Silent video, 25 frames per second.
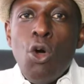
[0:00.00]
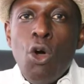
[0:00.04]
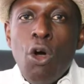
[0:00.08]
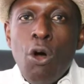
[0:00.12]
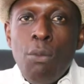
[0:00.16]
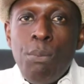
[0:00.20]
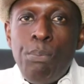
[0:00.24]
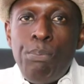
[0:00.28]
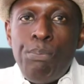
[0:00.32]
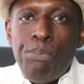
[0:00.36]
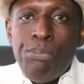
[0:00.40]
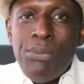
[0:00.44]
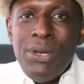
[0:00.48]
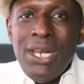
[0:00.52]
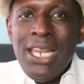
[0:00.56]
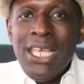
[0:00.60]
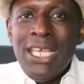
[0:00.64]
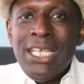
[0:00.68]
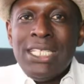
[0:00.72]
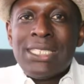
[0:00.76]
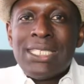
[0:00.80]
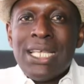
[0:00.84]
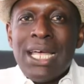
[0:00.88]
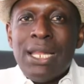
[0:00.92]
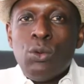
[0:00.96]

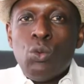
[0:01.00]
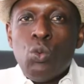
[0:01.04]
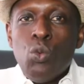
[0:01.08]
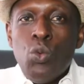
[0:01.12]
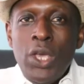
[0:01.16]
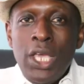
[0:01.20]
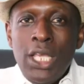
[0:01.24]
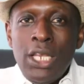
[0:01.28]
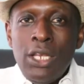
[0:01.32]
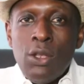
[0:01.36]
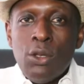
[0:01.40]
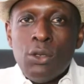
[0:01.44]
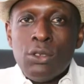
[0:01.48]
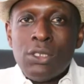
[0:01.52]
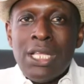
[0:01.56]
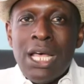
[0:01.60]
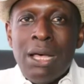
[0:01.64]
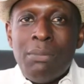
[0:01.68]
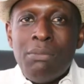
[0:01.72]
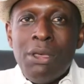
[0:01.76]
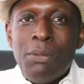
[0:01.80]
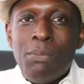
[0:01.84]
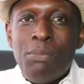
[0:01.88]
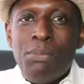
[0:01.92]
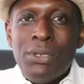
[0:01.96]
openings and windows
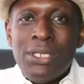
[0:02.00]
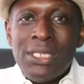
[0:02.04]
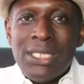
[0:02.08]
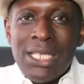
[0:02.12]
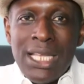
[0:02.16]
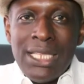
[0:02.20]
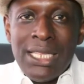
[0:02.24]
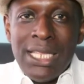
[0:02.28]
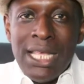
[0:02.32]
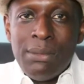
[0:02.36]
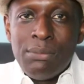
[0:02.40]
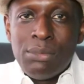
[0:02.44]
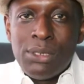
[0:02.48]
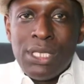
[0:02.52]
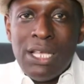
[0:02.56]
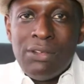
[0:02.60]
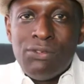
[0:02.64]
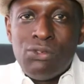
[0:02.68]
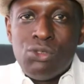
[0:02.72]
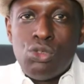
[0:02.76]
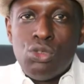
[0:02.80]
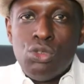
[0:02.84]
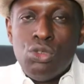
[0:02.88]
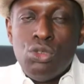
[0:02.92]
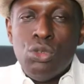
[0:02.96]
that may present
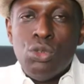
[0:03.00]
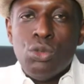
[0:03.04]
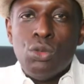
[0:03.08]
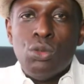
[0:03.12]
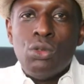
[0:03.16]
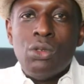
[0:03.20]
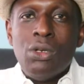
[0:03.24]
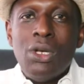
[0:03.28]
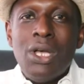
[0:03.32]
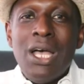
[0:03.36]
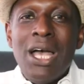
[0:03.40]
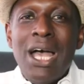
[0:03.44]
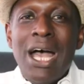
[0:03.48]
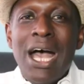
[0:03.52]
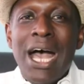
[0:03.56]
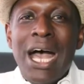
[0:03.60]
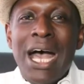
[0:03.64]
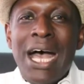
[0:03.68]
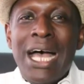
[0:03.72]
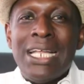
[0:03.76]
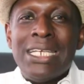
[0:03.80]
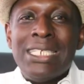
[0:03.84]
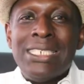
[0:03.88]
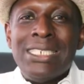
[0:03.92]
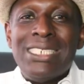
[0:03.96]
themselves to you
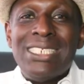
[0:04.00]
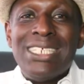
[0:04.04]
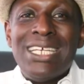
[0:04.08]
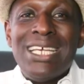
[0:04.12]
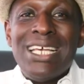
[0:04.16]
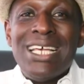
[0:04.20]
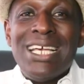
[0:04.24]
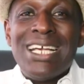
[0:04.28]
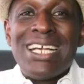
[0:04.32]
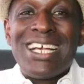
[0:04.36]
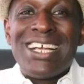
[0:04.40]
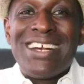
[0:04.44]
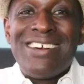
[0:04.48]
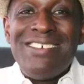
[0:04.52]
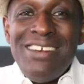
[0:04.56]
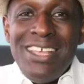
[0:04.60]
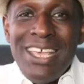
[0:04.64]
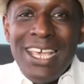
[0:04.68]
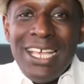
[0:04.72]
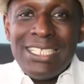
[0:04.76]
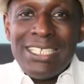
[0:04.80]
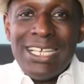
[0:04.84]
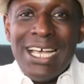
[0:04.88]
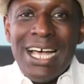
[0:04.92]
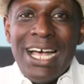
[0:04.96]
and
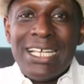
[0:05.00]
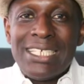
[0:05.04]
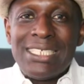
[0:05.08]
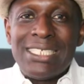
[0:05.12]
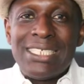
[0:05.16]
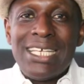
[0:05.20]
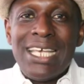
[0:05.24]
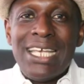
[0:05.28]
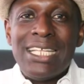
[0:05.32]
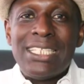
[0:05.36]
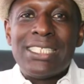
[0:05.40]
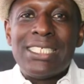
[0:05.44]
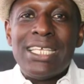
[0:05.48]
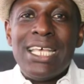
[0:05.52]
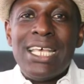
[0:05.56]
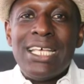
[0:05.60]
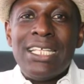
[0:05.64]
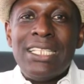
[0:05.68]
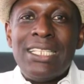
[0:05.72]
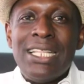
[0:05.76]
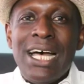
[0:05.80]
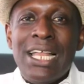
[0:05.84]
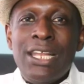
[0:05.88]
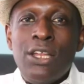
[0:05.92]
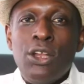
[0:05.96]
create assets
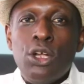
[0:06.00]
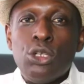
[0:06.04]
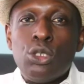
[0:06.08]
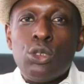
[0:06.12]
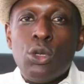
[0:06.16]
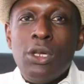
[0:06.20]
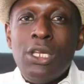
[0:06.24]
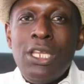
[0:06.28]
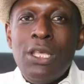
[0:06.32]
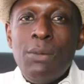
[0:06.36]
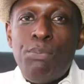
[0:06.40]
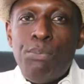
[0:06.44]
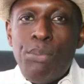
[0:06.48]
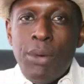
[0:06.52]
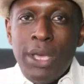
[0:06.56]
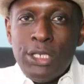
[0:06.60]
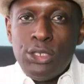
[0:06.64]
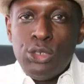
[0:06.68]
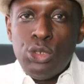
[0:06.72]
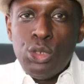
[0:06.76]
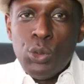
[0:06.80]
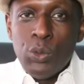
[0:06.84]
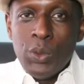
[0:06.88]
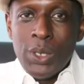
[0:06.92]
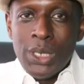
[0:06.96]
that not only
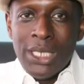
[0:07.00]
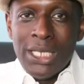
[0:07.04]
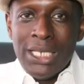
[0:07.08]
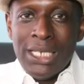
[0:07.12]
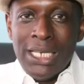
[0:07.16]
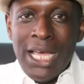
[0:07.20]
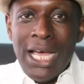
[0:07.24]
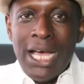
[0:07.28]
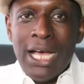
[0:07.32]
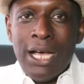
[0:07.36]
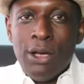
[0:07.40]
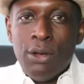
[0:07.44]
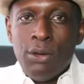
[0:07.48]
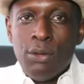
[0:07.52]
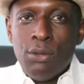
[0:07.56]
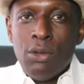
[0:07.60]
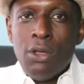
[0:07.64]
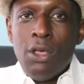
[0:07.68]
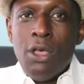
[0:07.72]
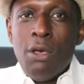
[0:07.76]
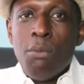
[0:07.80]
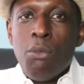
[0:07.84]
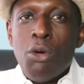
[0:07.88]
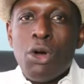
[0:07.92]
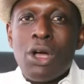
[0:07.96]
pays you in the now
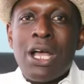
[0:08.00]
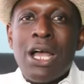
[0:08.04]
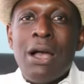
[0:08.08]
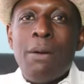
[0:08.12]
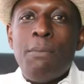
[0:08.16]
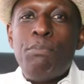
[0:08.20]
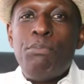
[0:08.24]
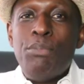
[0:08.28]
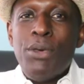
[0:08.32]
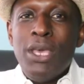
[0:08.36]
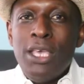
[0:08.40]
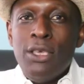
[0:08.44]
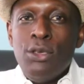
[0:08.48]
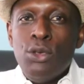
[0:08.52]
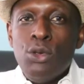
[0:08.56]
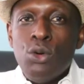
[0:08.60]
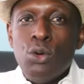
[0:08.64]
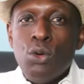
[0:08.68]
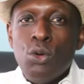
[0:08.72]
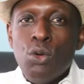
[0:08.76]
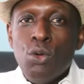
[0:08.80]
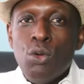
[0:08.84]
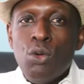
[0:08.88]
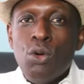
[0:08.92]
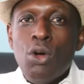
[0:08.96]
but can pay
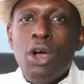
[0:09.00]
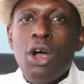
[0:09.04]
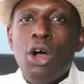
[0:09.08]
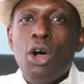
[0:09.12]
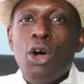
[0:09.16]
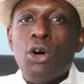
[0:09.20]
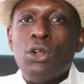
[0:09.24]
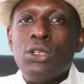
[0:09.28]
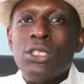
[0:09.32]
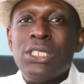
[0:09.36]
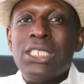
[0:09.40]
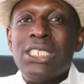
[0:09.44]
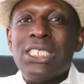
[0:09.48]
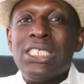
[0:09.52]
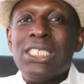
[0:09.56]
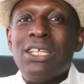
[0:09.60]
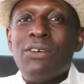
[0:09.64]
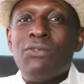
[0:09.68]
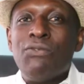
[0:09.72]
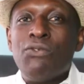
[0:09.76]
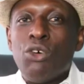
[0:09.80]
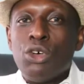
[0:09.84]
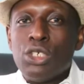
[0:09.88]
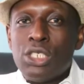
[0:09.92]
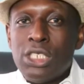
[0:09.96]
you until
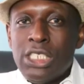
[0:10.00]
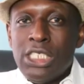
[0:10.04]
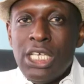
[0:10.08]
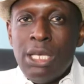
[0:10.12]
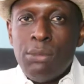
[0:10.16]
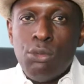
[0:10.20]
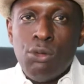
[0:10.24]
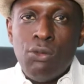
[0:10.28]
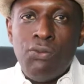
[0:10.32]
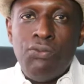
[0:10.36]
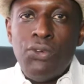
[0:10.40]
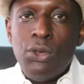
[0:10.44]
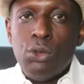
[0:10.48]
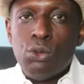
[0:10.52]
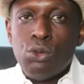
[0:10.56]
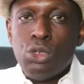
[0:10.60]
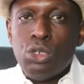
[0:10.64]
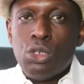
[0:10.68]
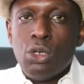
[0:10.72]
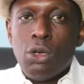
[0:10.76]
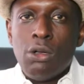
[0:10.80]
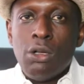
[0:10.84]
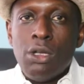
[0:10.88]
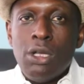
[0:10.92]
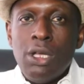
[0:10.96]
the foreseeable
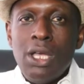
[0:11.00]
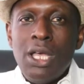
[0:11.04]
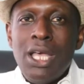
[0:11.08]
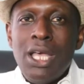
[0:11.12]
future.